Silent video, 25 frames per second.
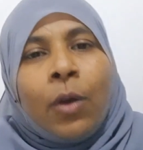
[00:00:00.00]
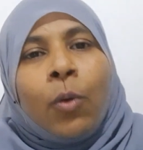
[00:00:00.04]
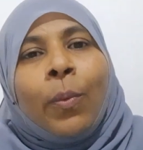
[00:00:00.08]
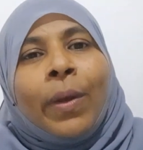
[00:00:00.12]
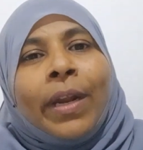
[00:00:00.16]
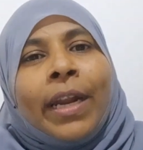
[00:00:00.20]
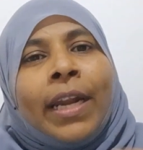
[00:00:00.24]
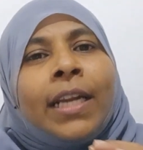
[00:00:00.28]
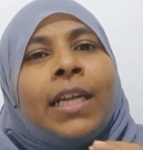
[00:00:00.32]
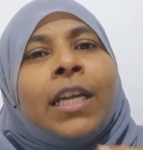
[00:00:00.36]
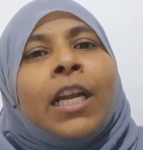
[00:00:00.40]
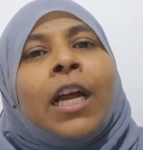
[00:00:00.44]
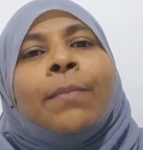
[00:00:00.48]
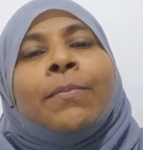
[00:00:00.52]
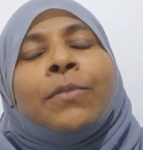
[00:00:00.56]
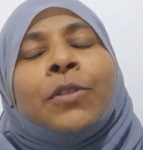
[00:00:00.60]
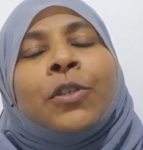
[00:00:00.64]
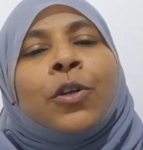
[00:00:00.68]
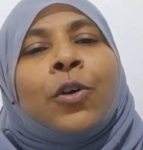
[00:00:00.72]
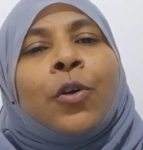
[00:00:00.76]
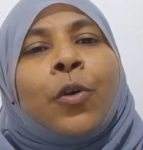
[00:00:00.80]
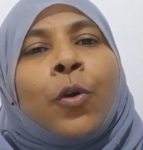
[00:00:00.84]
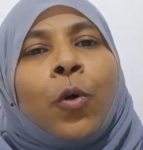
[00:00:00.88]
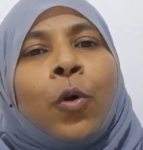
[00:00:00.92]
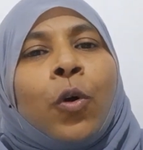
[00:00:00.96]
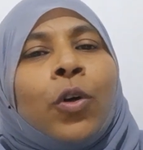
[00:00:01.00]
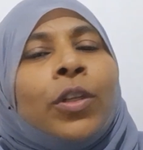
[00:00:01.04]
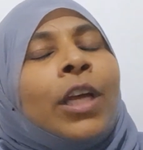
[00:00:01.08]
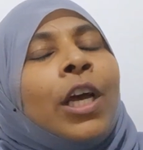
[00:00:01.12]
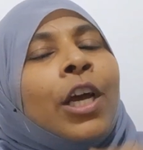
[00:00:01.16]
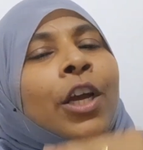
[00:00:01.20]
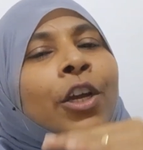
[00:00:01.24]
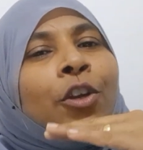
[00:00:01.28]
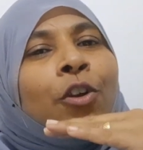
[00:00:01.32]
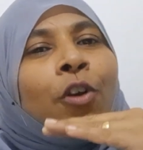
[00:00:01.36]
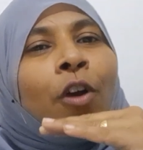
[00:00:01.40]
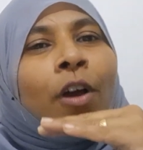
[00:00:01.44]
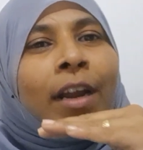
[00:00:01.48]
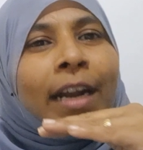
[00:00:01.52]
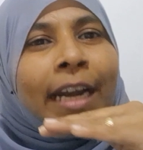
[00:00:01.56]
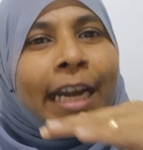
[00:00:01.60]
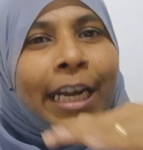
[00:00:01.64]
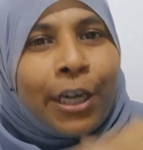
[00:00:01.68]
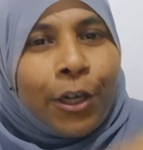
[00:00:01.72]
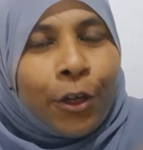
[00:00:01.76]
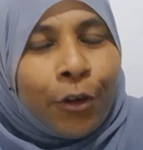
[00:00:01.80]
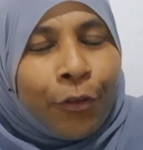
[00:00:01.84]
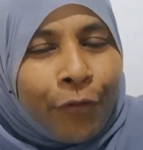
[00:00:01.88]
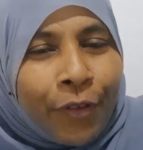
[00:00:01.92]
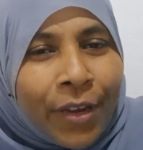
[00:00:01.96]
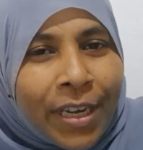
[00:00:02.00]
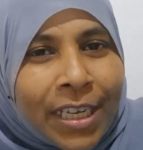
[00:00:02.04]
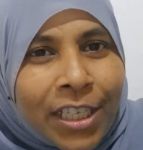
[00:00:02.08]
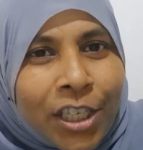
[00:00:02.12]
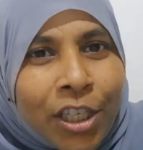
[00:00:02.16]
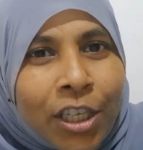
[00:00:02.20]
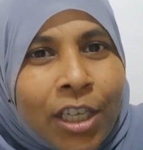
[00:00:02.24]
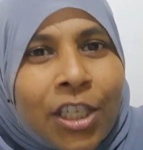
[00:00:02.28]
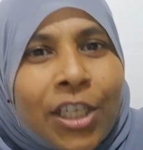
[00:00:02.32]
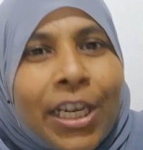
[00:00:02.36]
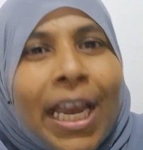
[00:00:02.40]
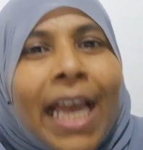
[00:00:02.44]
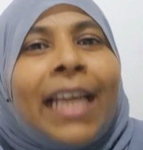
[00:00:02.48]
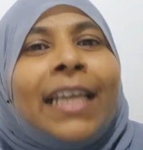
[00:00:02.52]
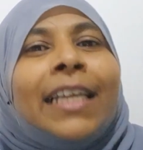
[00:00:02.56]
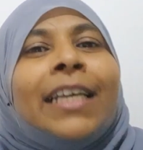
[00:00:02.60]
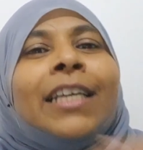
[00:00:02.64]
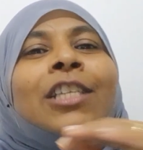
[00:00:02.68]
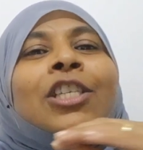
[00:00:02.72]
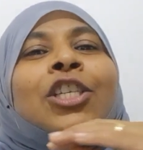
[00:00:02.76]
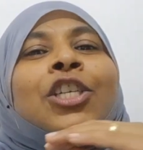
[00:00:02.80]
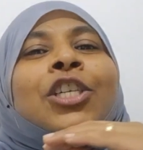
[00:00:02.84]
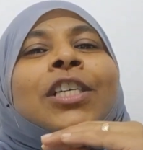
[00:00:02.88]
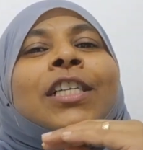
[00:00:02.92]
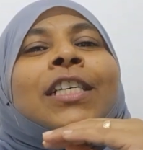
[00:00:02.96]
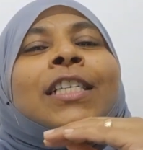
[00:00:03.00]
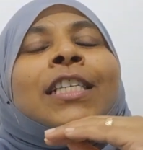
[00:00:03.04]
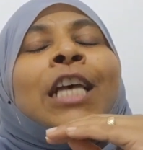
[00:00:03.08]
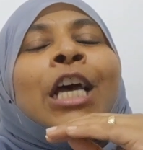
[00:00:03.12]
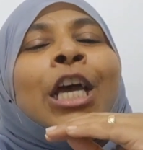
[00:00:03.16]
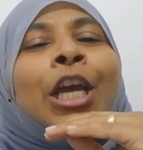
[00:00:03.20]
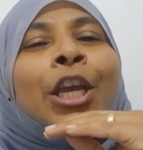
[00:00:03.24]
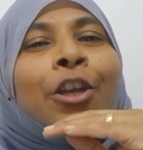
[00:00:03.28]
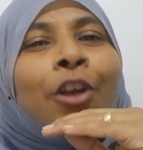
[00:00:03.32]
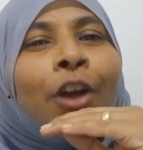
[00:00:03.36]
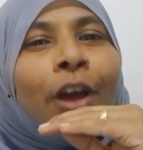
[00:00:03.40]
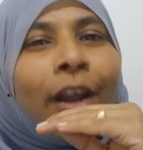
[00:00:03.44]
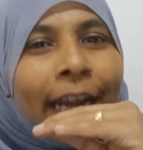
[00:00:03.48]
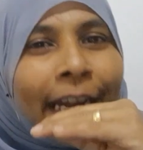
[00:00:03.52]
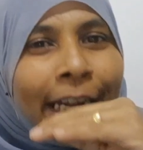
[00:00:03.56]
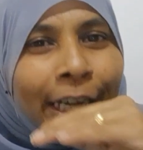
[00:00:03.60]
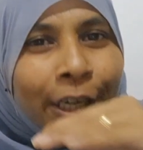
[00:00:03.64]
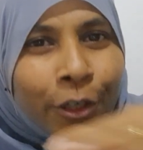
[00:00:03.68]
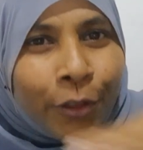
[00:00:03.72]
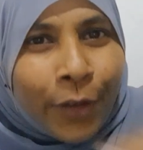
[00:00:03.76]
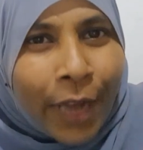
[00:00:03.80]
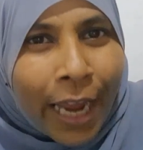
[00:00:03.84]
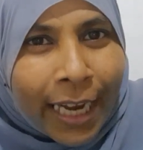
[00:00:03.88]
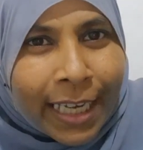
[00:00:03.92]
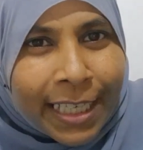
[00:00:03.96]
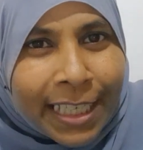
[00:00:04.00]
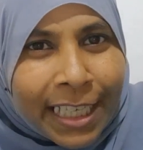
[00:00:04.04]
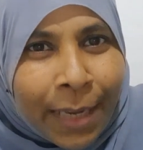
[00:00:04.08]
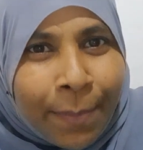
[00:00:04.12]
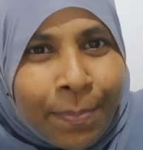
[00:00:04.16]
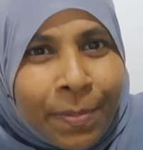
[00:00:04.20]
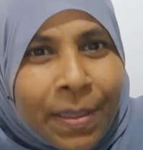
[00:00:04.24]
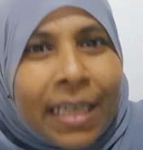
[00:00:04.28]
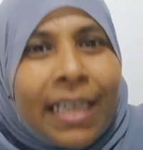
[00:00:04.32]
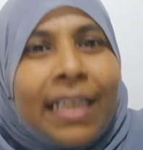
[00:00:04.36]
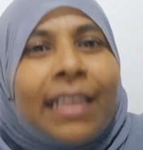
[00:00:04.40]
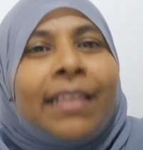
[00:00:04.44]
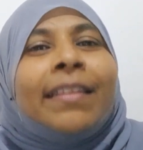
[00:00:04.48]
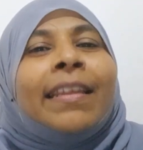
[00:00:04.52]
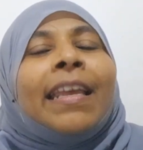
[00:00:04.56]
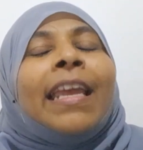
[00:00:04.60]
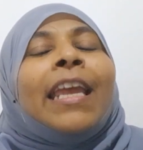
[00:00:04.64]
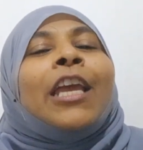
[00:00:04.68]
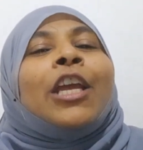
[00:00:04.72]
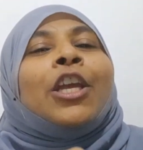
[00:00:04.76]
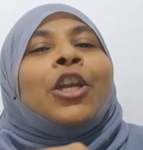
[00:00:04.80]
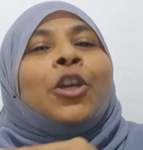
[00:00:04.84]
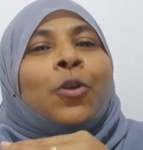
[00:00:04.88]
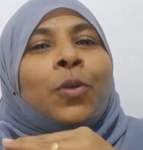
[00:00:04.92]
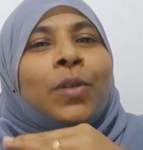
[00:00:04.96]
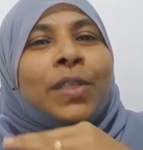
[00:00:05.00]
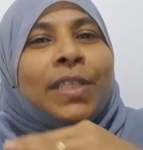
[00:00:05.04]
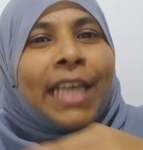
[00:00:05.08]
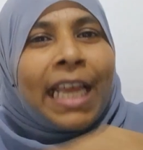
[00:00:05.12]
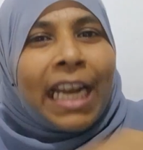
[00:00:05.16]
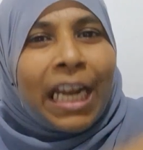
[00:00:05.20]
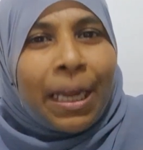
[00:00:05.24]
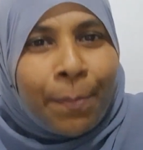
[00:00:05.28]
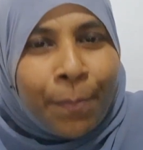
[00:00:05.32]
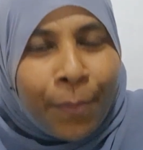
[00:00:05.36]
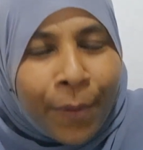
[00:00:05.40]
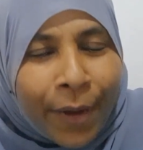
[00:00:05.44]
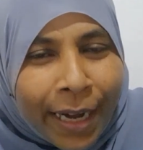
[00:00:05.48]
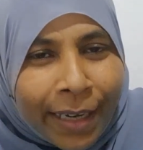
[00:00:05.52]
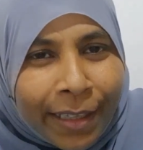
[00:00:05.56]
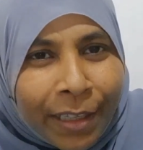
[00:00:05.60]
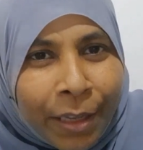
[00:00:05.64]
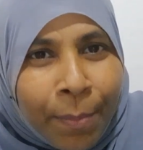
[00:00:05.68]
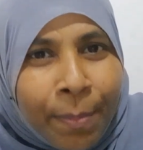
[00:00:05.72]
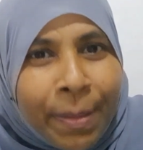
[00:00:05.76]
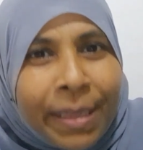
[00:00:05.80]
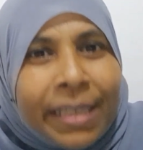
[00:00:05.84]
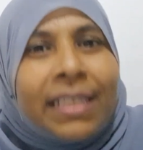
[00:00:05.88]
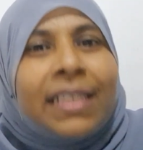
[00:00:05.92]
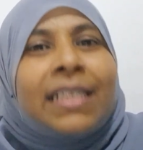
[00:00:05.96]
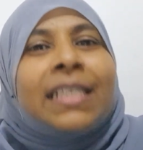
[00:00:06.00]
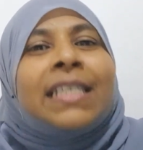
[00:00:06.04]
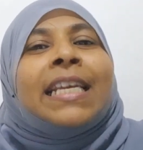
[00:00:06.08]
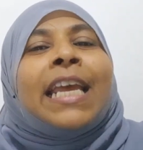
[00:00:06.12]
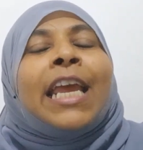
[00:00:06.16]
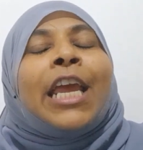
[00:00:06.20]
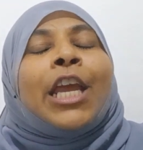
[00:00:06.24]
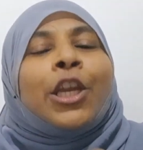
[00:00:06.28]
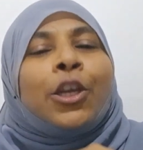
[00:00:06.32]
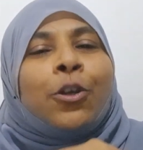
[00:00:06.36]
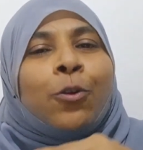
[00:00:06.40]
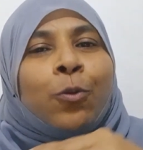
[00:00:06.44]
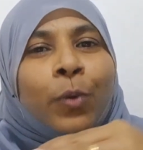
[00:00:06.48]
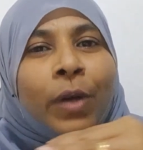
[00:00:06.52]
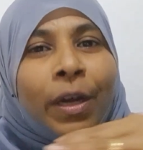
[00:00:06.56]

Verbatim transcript: when it comes to growth you are ready to face the challenges you are ready to accept anything you celebrate the mistake you